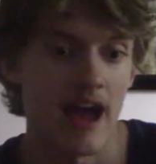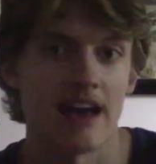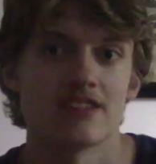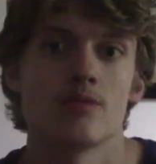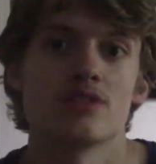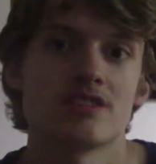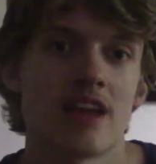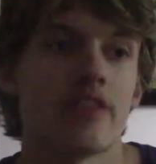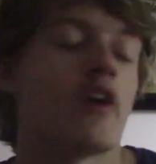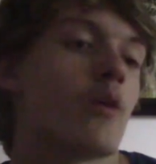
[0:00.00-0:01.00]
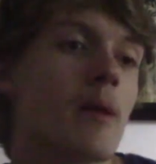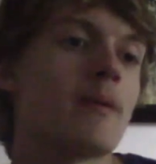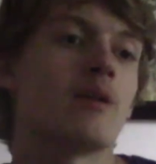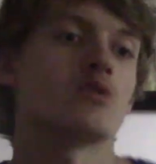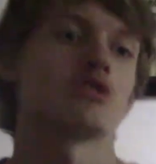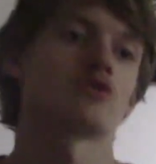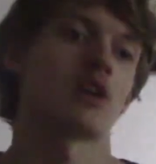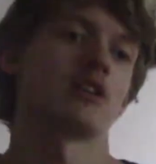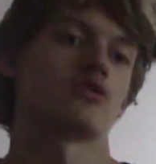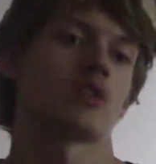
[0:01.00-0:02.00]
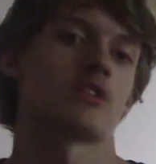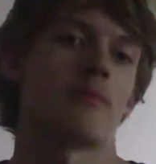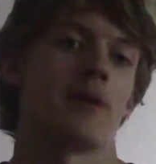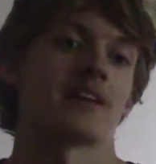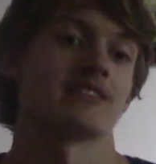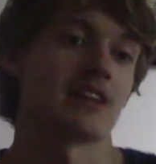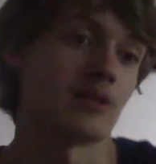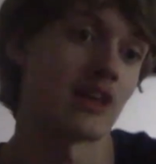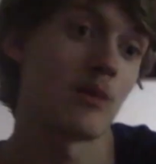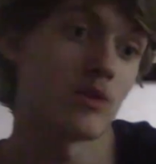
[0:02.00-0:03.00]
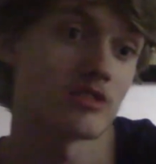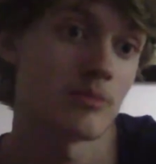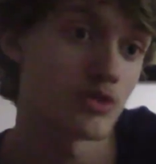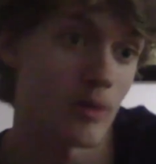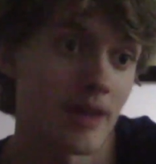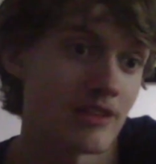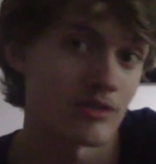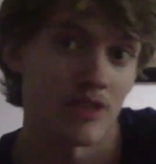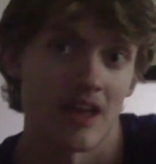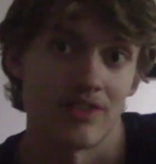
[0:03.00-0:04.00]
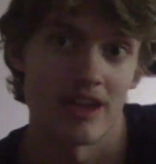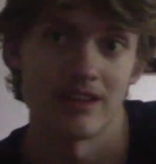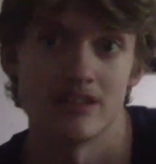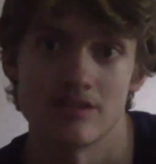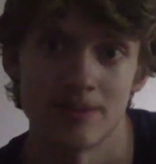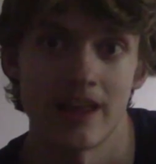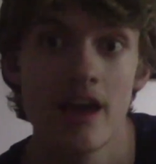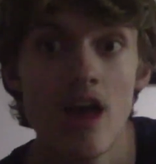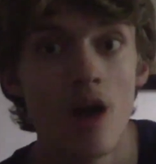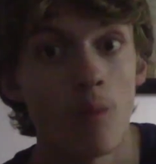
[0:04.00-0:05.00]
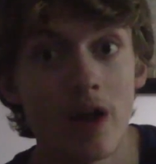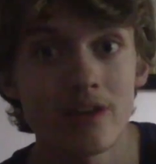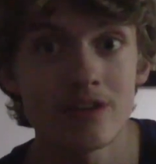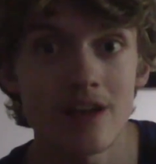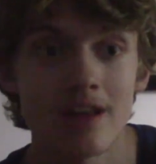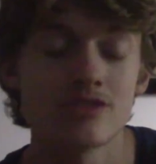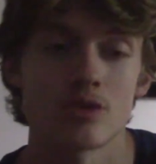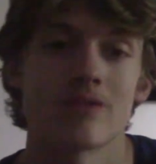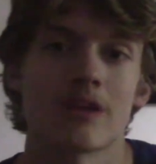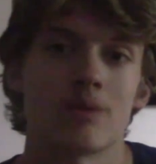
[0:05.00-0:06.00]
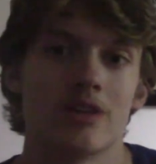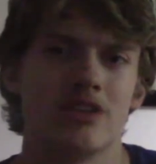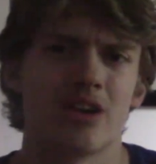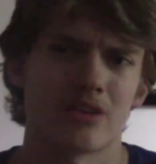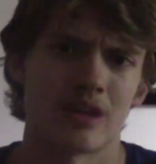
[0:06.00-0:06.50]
as he was saying that, or maybe he was just trying to trick them, make it sound like he wasn't absorbing it, so that in the end he'd just be like, well, you're done, sort of like when the doctor